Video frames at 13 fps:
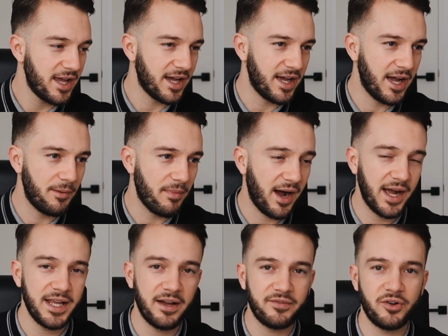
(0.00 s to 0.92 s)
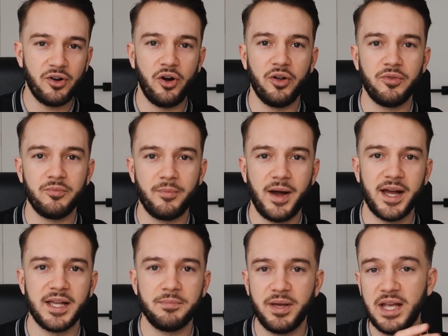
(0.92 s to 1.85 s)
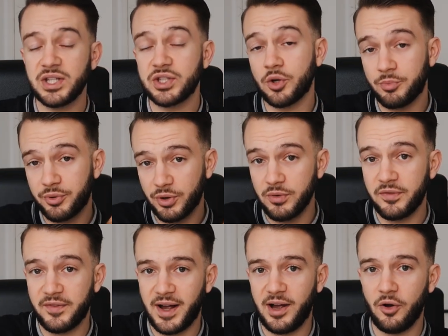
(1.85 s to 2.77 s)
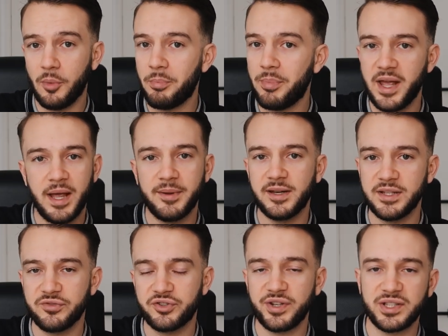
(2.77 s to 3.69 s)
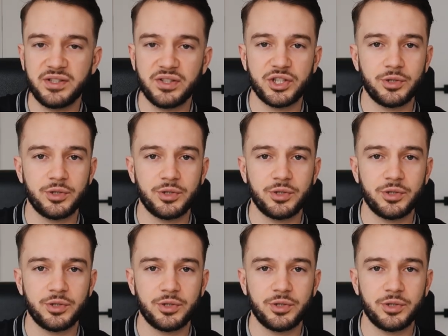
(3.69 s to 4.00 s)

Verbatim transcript: I have gotten my personal profile permanently restricted,